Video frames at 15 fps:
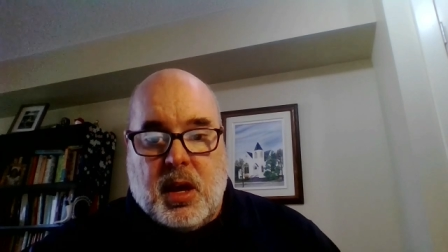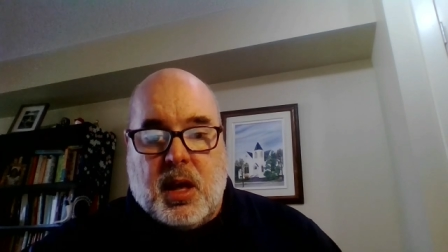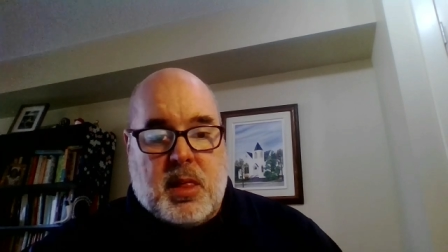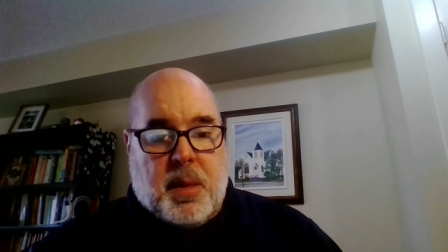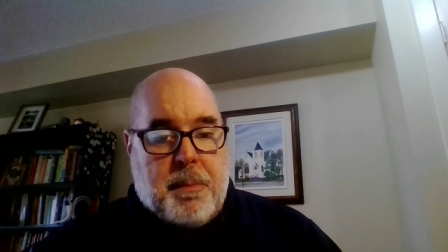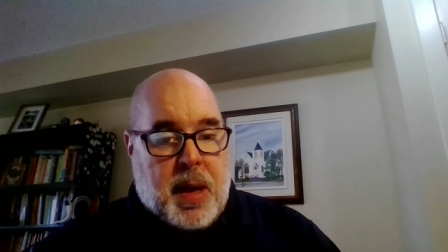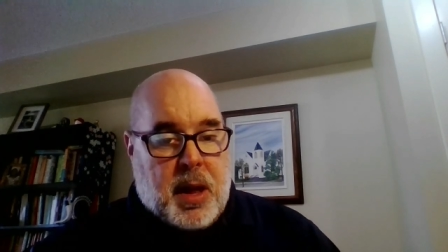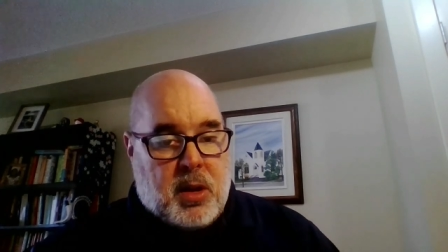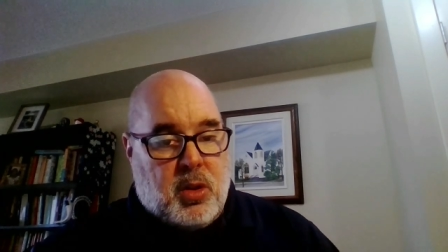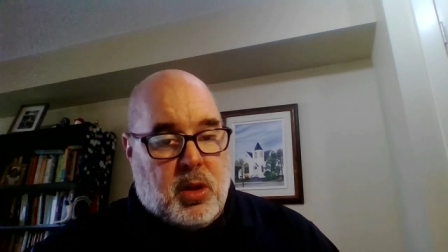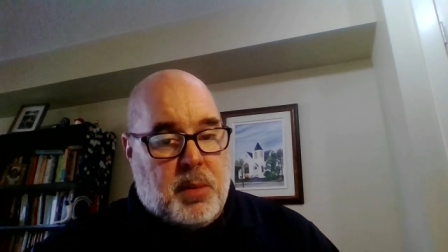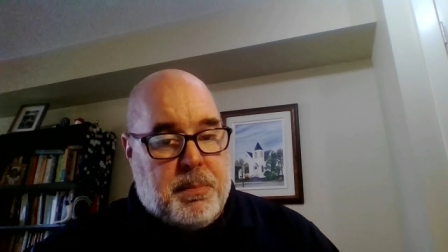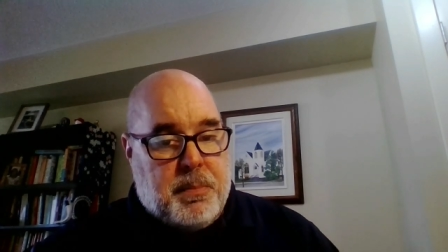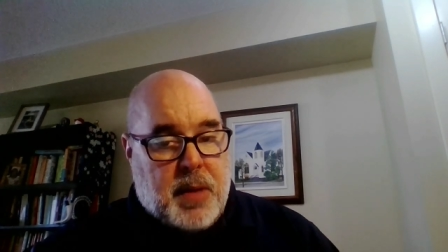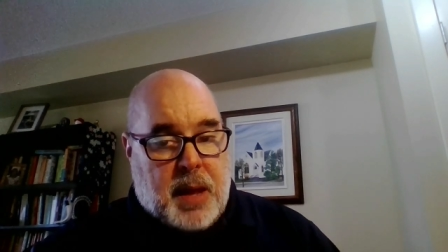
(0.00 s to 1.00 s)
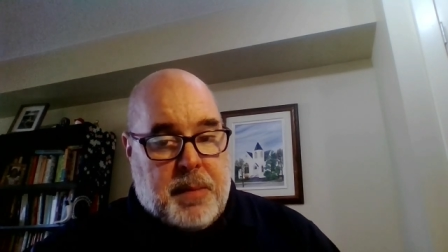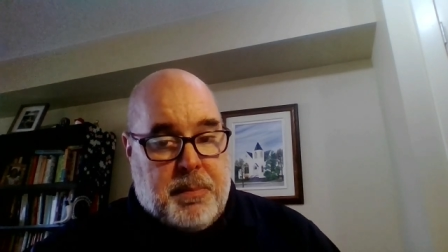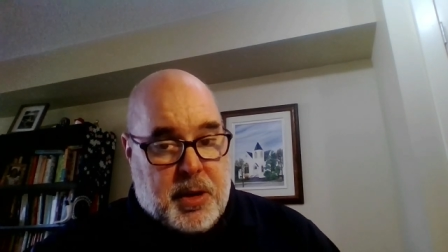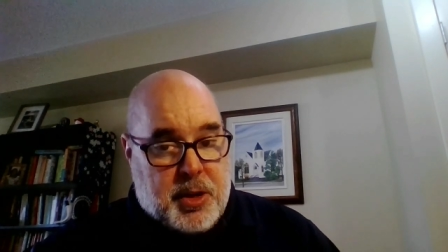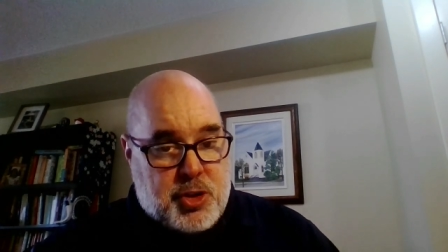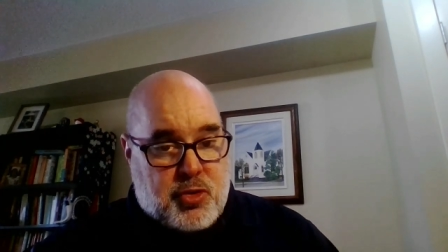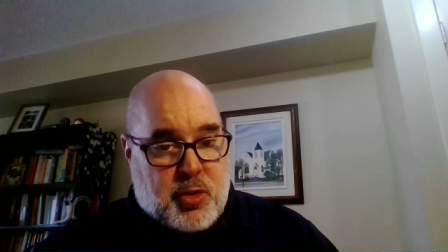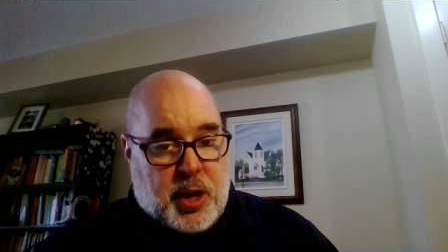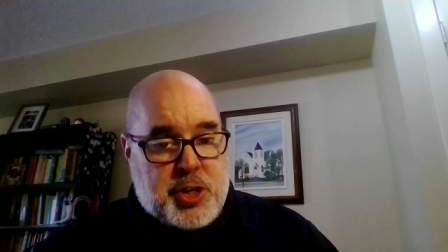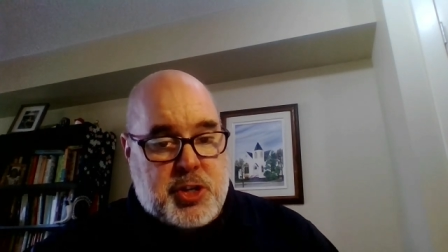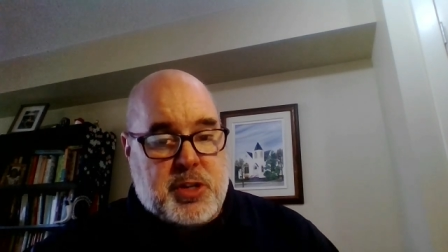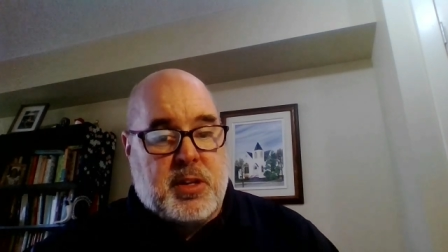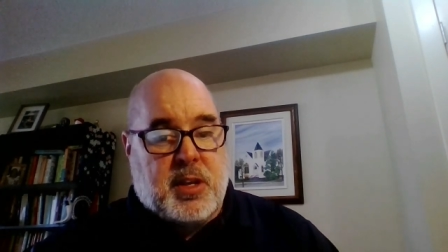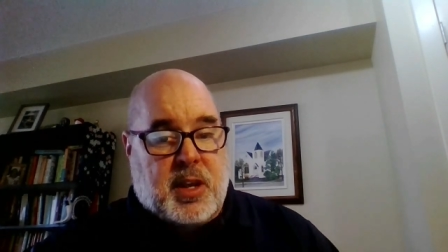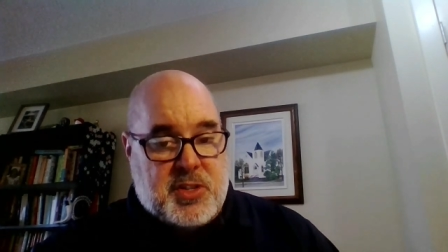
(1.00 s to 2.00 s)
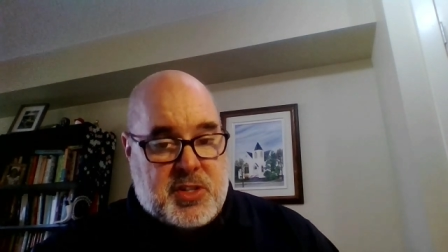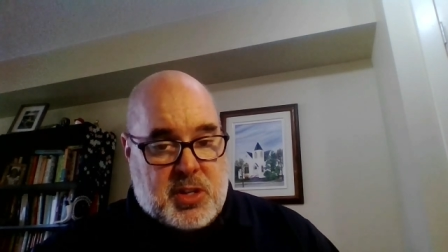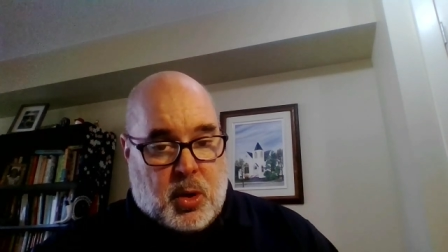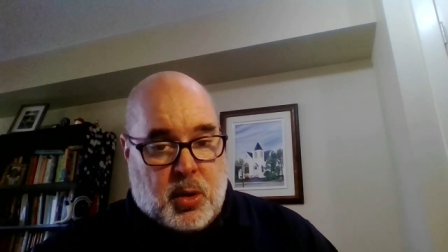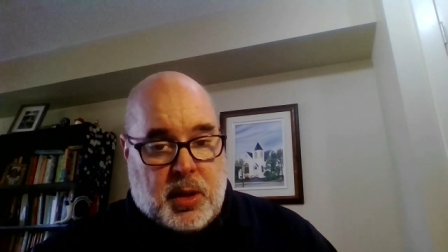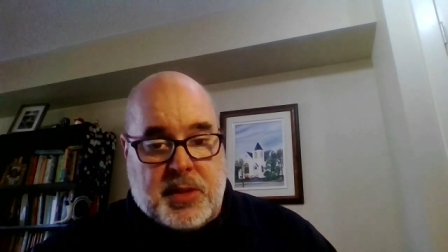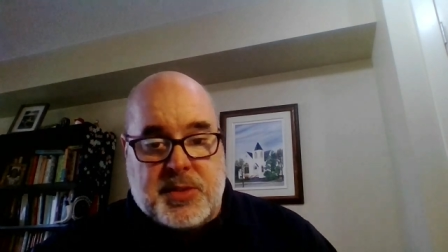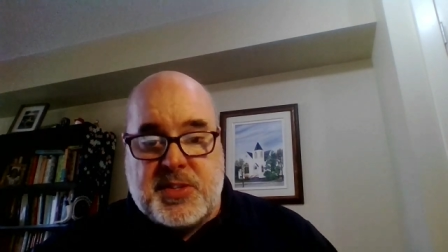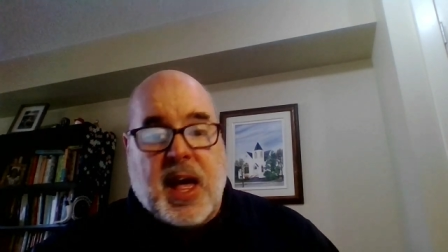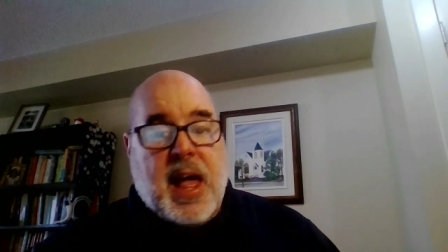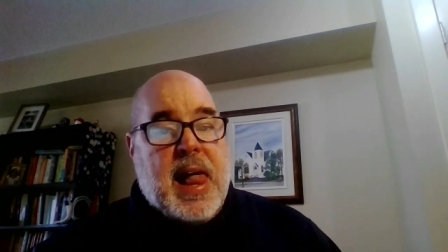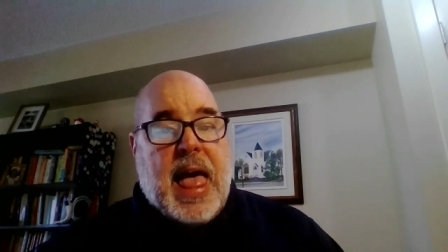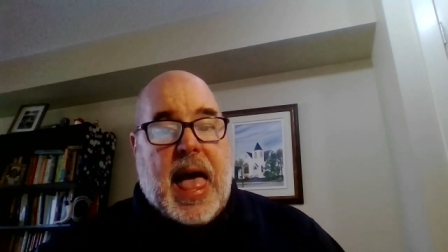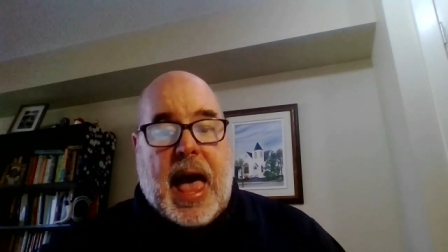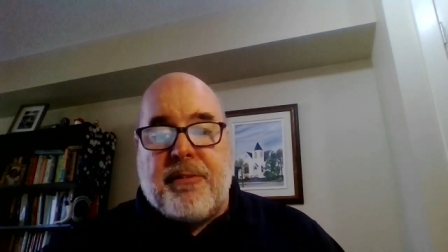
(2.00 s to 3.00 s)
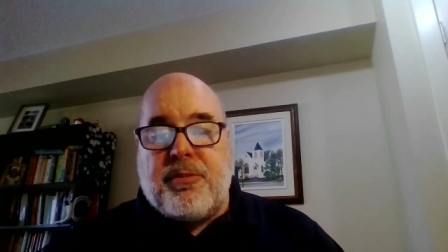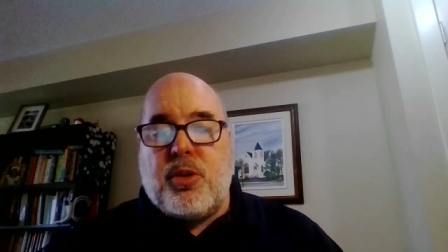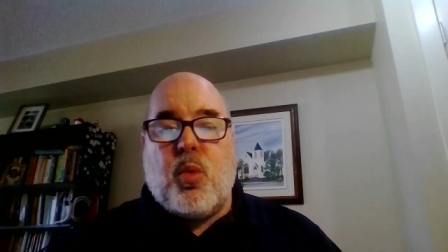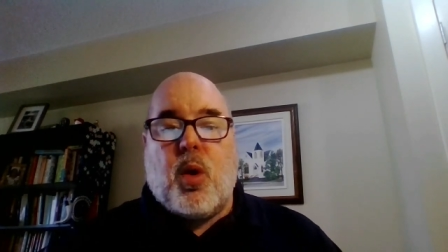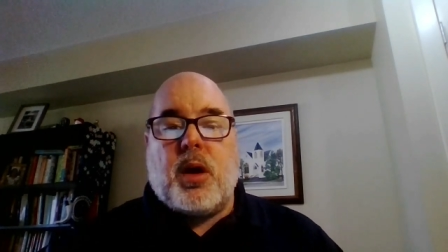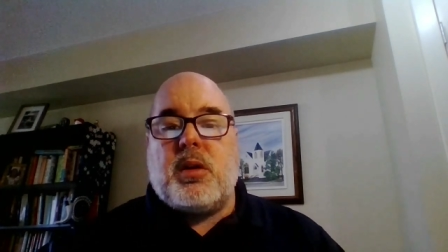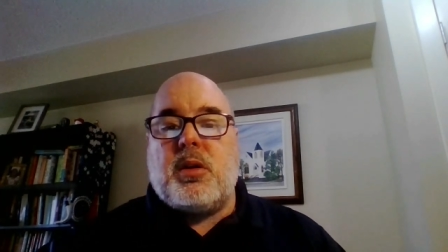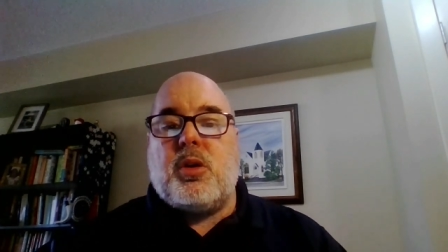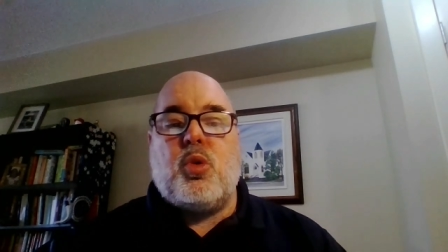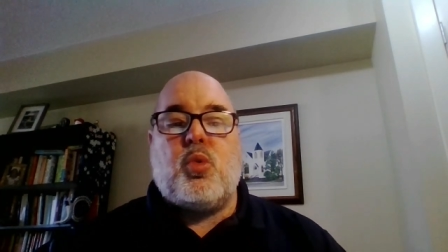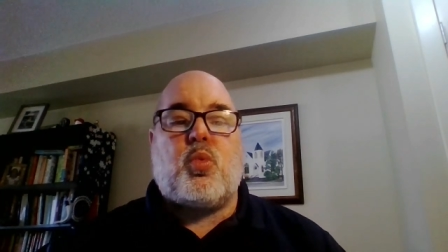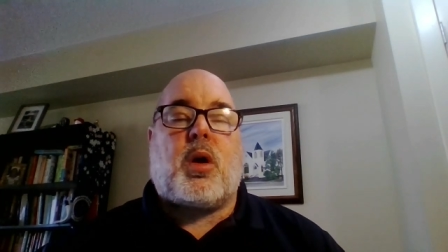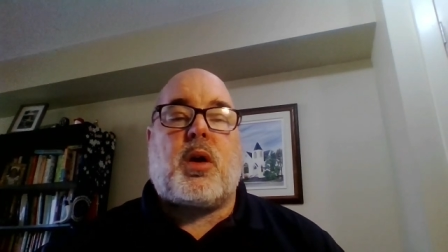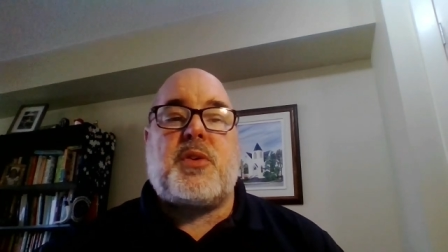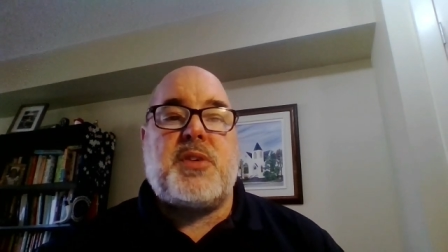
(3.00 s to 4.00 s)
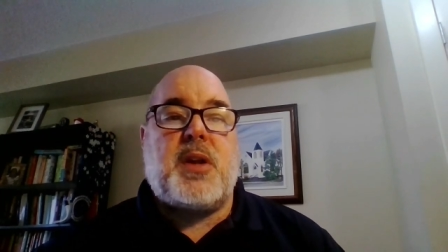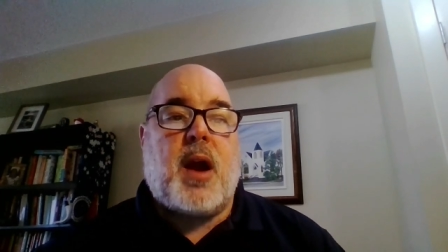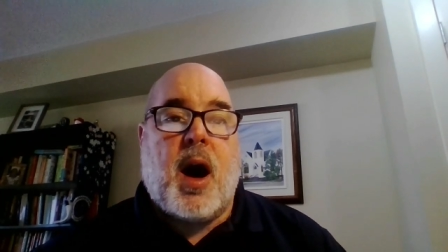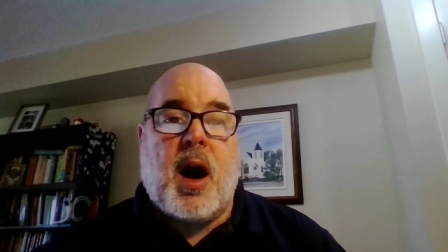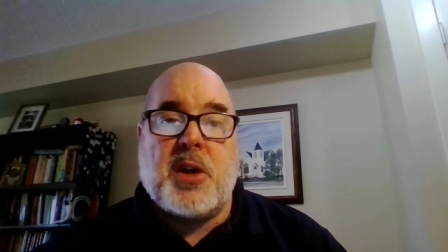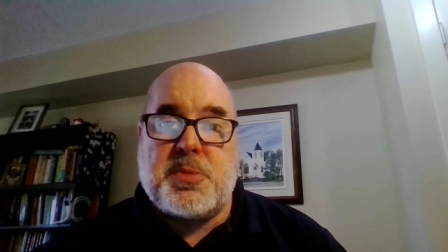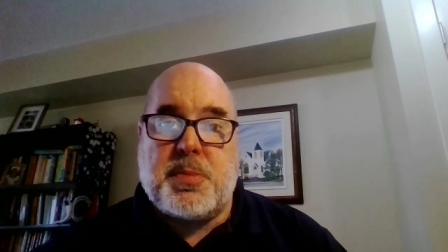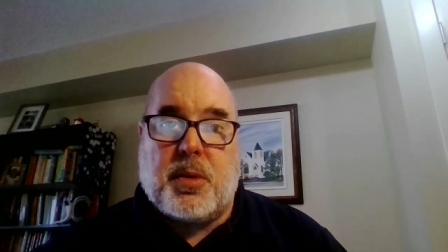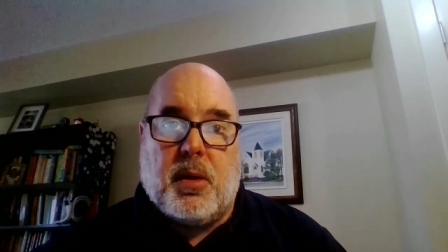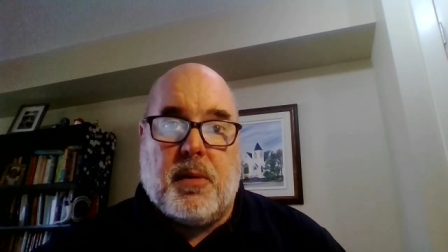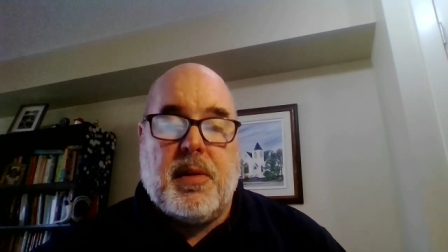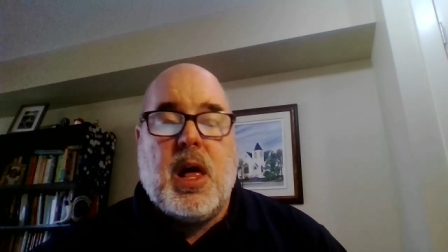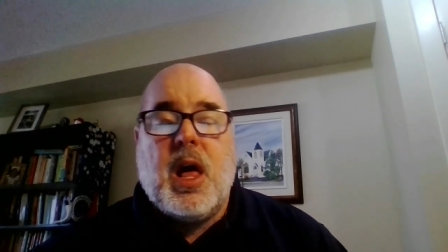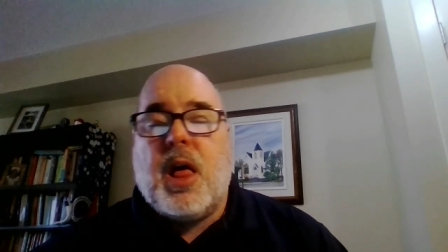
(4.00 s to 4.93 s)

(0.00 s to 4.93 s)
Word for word: the medical administration, the custodians, everyone who works in a hospital.